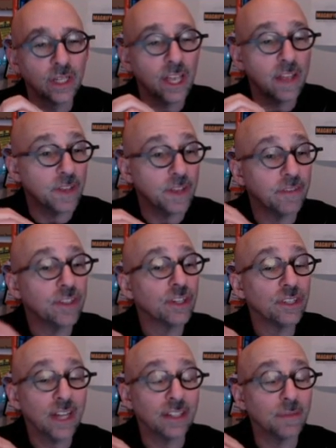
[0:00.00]
if it
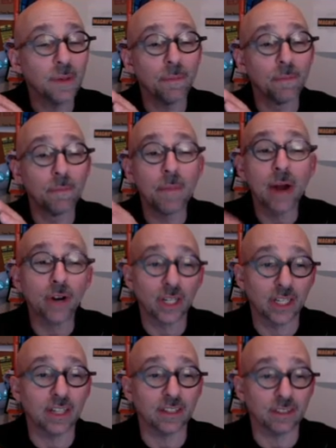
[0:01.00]
turns out to be
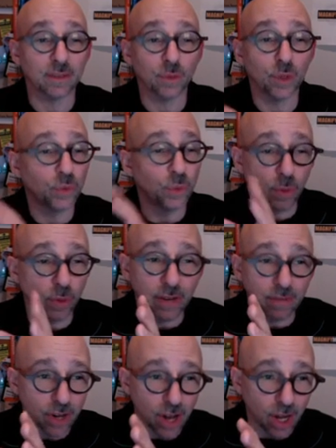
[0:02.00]
meritless, which we will
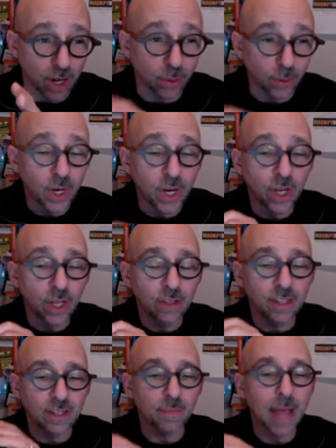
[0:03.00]
never know,
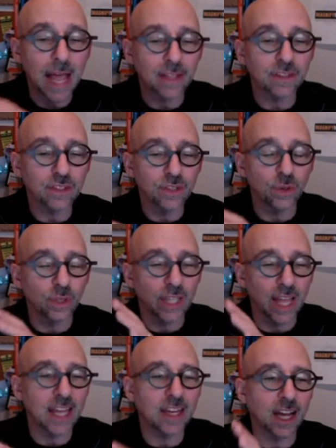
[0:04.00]
does a patent suit
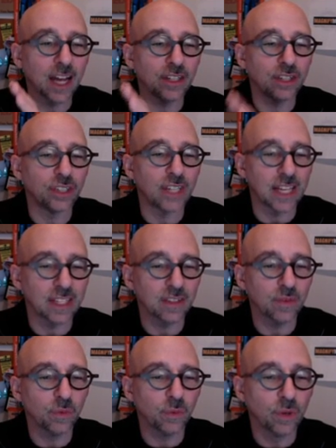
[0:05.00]
landing on your desk
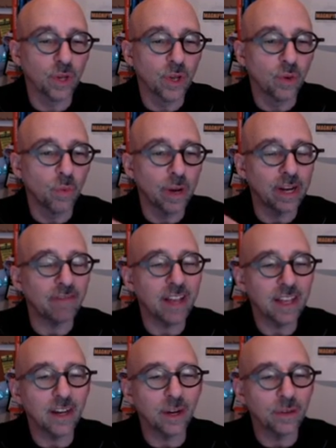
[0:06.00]
when
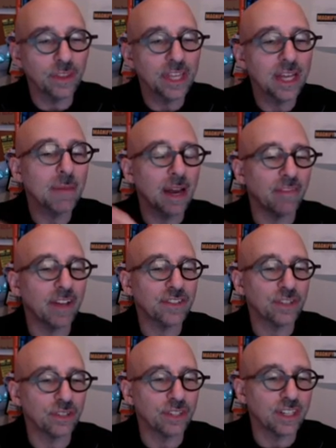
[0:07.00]
the thing about
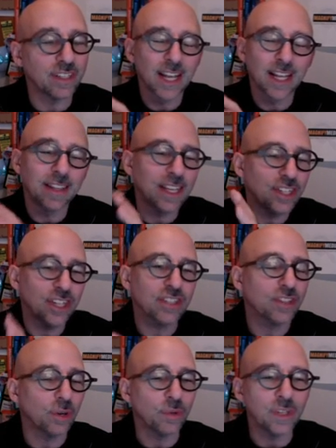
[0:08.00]
investors is they
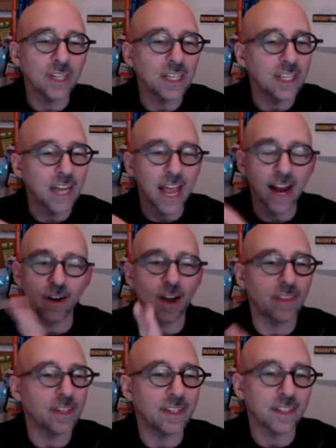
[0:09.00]
just don't need hair
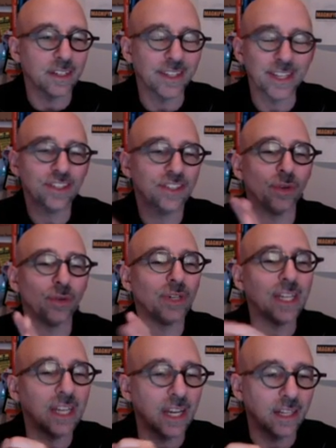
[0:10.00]
on the deal. They just don't
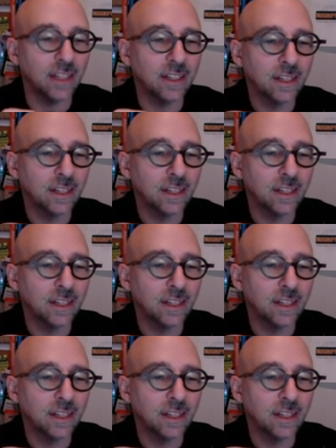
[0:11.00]
need it.